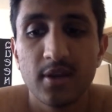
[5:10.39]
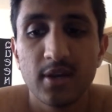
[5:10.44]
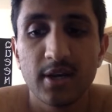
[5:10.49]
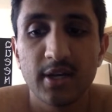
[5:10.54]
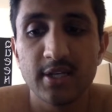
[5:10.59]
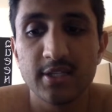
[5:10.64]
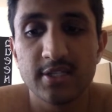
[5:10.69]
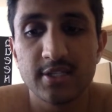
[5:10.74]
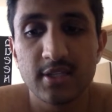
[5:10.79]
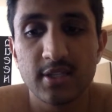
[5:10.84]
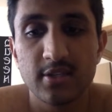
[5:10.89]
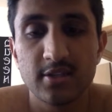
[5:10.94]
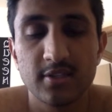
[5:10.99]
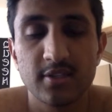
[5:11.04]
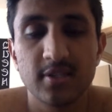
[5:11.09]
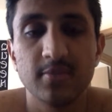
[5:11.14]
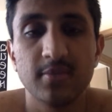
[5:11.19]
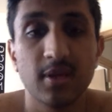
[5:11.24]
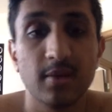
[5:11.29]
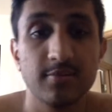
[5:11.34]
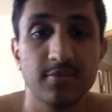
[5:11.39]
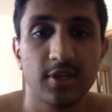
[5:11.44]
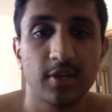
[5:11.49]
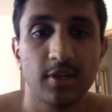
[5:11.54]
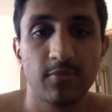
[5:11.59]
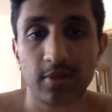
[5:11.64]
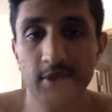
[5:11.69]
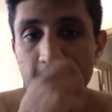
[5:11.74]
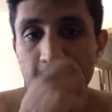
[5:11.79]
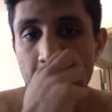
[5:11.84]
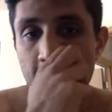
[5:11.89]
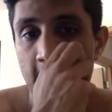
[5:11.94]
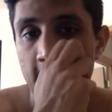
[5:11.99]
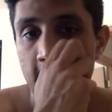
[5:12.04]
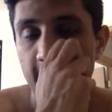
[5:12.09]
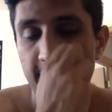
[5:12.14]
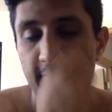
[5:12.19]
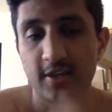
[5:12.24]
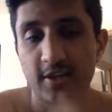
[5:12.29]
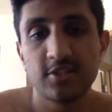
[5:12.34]
because sometimes like really bad
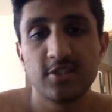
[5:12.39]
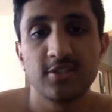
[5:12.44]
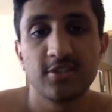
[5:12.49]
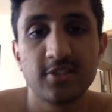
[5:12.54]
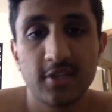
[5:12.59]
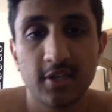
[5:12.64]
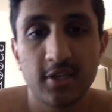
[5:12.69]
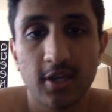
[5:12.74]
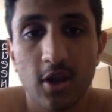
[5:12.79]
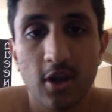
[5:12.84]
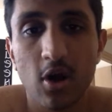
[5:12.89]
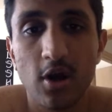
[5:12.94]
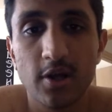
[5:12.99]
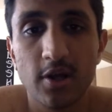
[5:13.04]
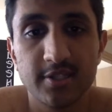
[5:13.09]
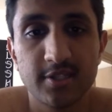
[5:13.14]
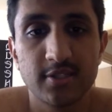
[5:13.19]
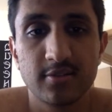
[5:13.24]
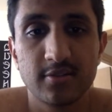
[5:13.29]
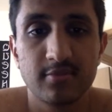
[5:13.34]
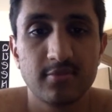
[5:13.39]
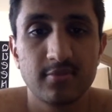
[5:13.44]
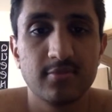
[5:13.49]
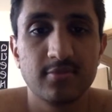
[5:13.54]
infections can cause,